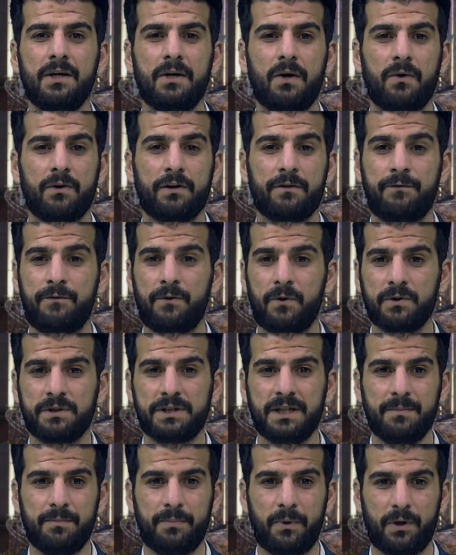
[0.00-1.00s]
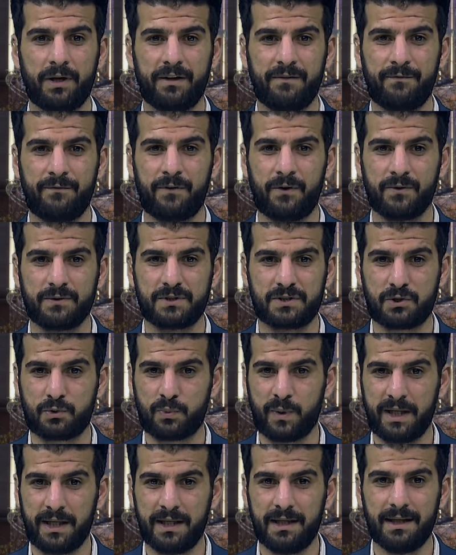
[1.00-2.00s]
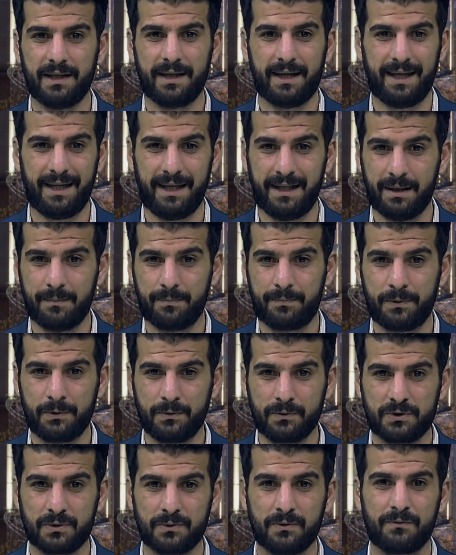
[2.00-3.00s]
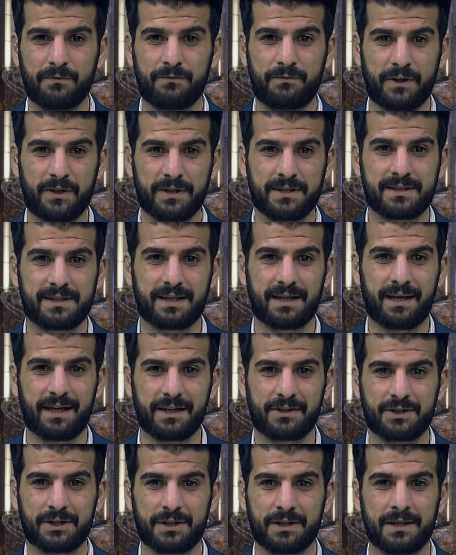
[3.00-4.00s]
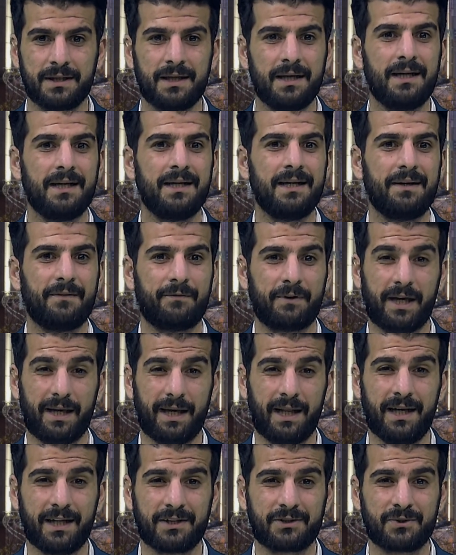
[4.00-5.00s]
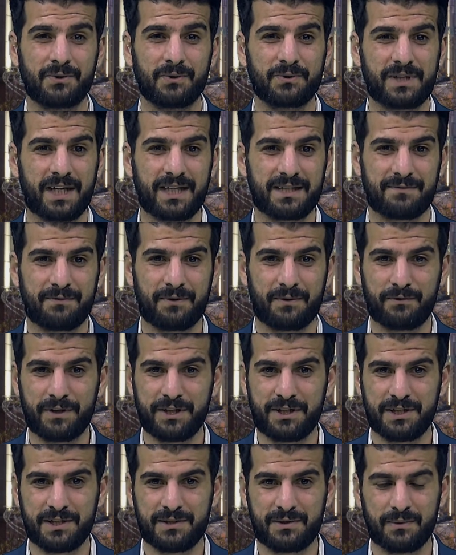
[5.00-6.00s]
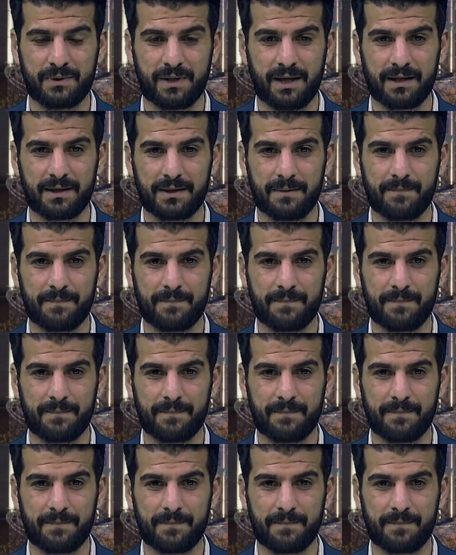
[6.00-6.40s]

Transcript: on a 14-point vote swing in a brutal first electoral test for Rishi Sunak.